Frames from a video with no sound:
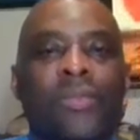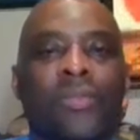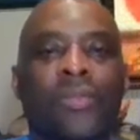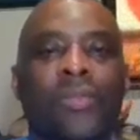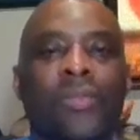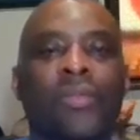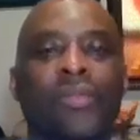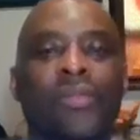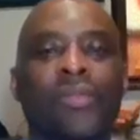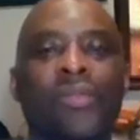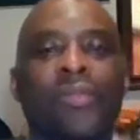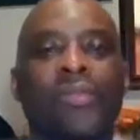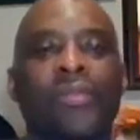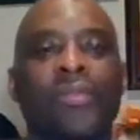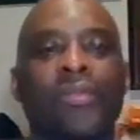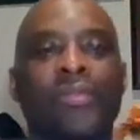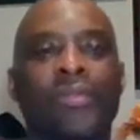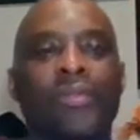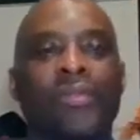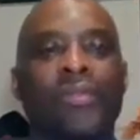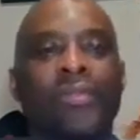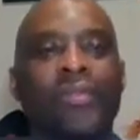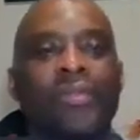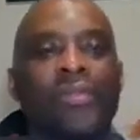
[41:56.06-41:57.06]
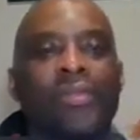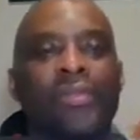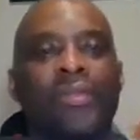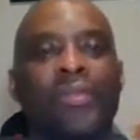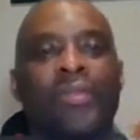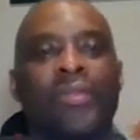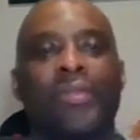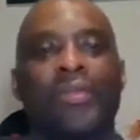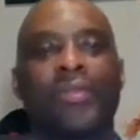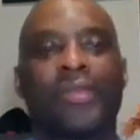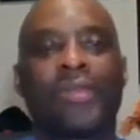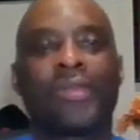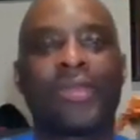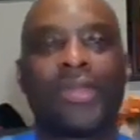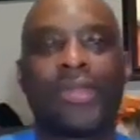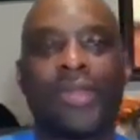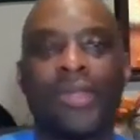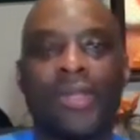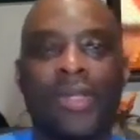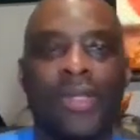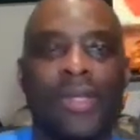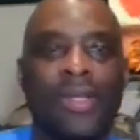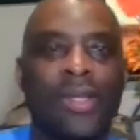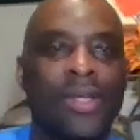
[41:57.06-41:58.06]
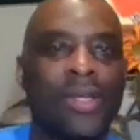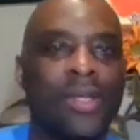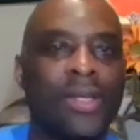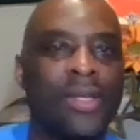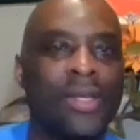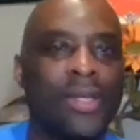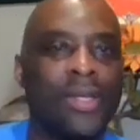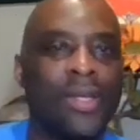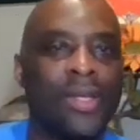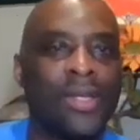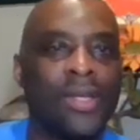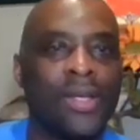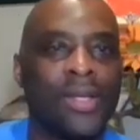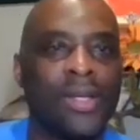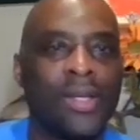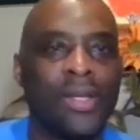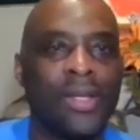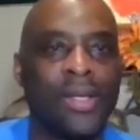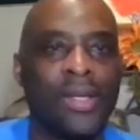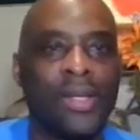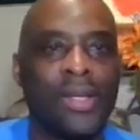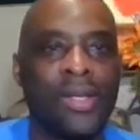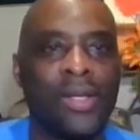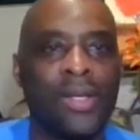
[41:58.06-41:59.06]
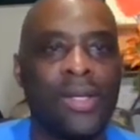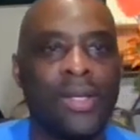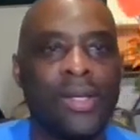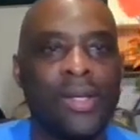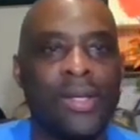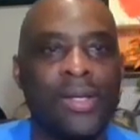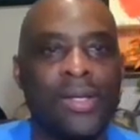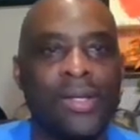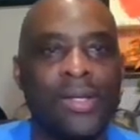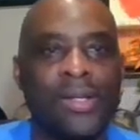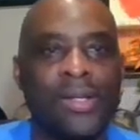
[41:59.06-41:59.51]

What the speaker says: [no speech]